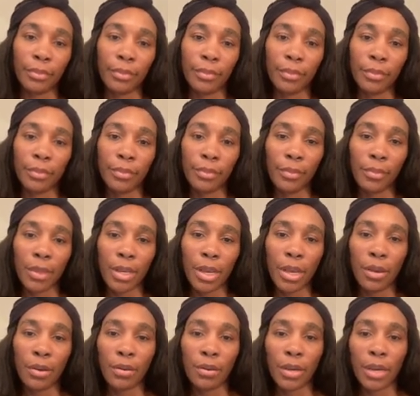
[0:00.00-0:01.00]

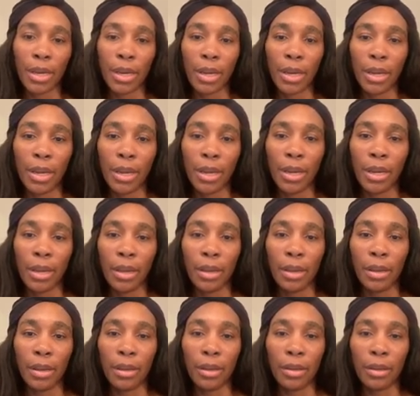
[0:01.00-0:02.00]
Okay.
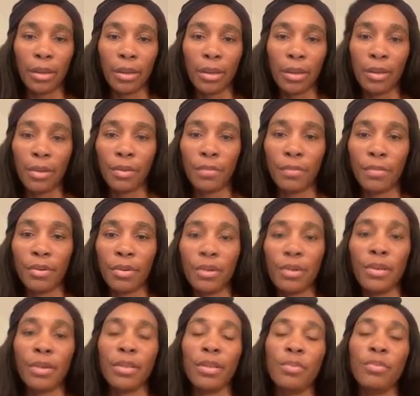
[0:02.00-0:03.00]
Will
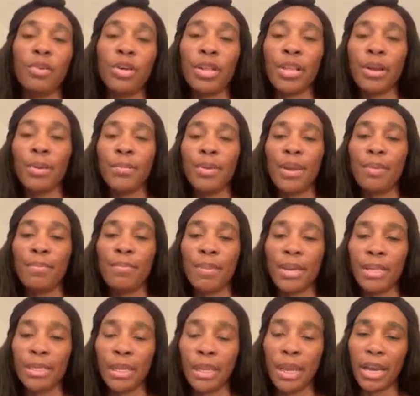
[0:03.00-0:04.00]
there be a men's 11?
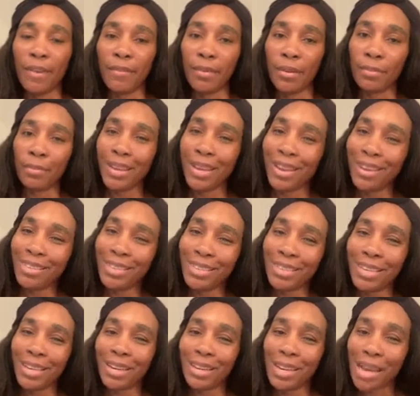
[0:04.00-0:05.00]
We get this a lot, and
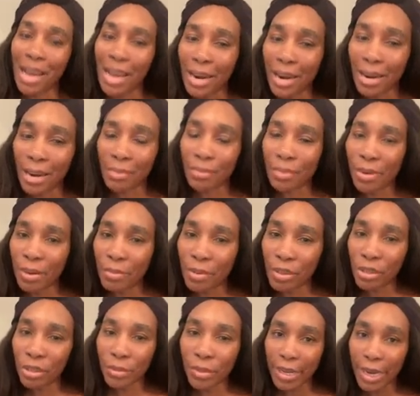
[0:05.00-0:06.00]
I promise you,
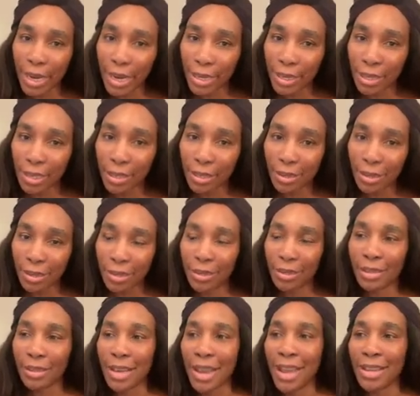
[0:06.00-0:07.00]
yes. It just hasn't
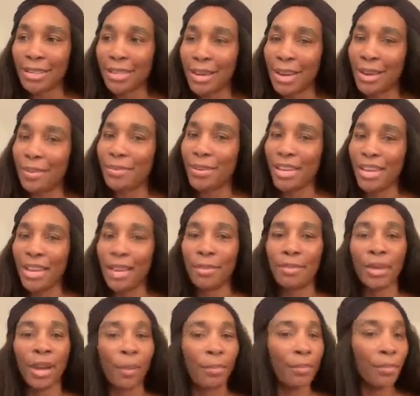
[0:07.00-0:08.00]
happened yet, but I promise
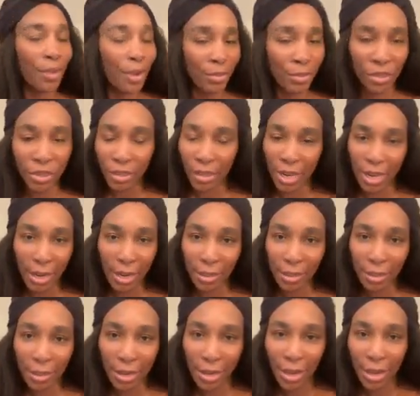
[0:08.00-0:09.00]
you guys,
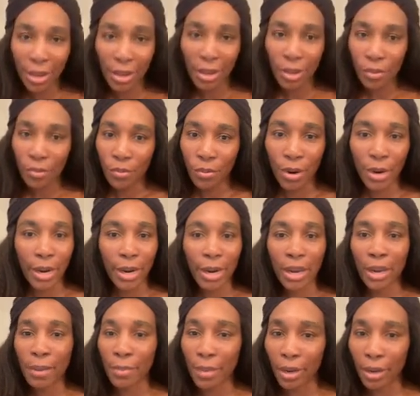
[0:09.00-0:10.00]
we're coming.
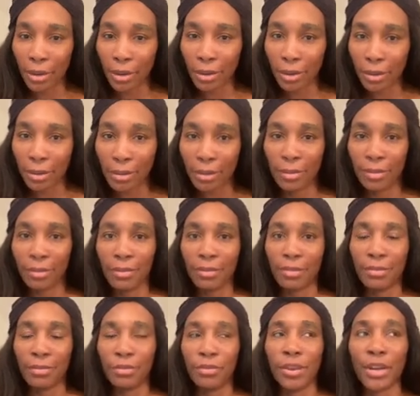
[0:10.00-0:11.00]
We're
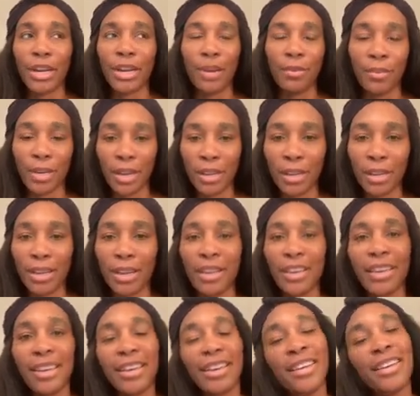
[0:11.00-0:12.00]
coming.
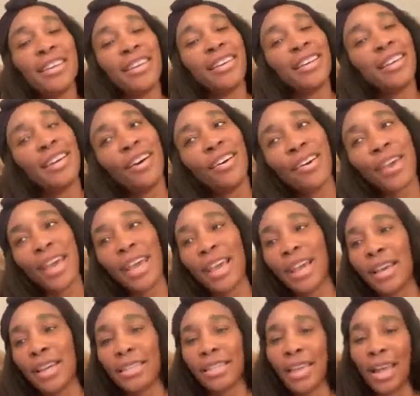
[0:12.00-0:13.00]
Okay, guys,
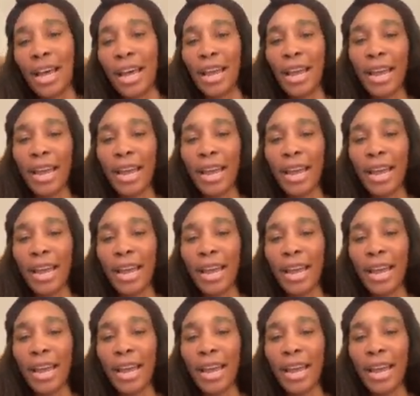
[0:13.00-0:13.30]
I